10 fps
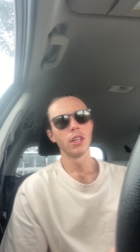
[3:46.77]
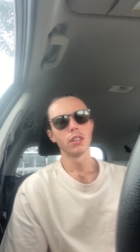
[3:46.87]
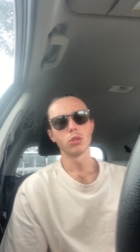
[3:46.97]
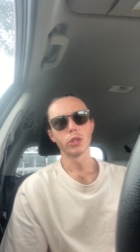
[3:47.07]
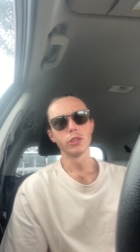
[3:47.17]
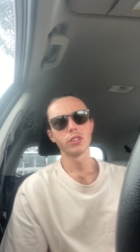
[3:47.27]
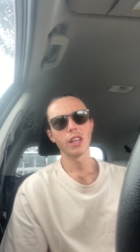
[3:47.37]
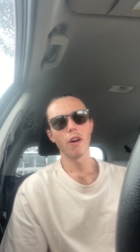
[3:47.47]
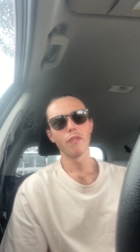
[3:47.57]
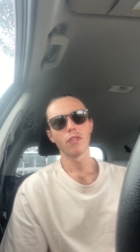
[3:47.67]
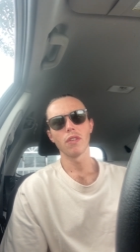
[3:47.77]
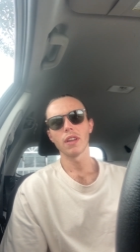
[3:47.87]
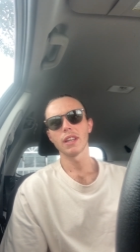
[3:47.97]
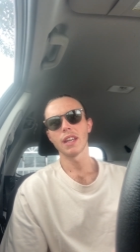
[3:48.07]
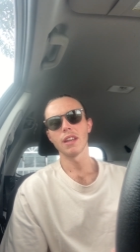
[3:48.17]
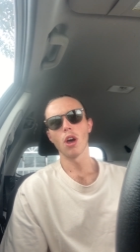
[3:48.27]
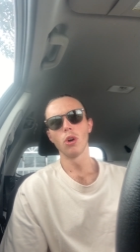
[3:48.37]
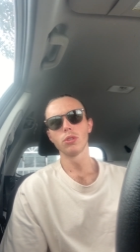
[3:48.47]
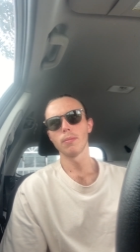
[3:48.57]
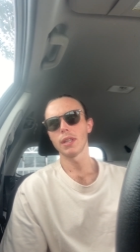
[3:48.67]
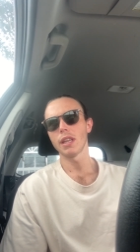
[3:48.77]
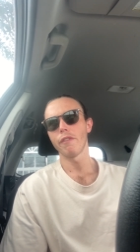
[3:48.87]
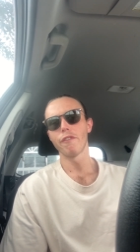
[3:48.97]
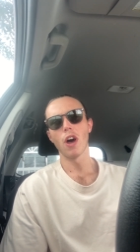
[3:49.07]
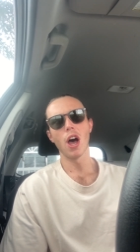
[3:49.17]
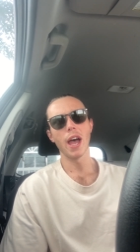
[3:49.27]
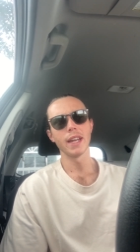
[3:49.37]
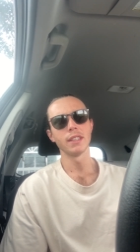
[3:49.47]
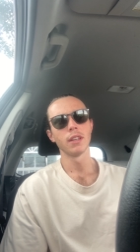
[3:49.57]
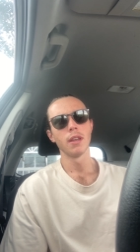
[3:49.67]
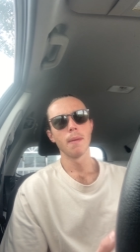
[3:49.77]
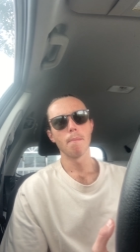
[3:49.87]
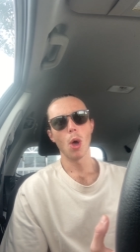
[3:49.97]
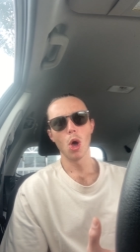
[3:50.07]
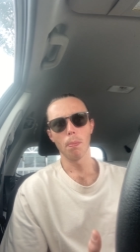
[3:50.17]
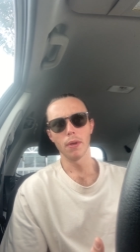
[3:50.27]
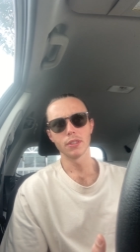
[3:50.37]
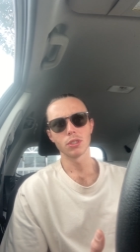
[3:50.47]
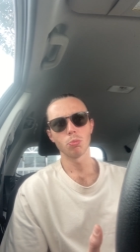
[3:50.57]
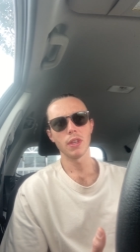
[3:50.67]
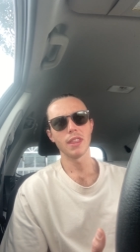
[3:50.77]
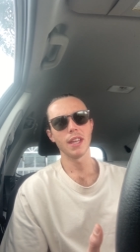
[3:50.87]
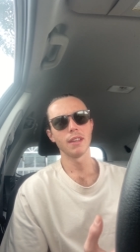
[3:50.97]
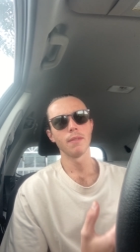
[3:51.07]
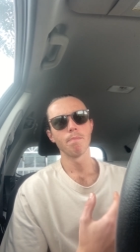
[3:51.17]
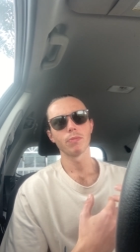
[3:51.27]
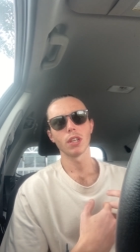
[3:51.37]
The true self can ultimately find purpose within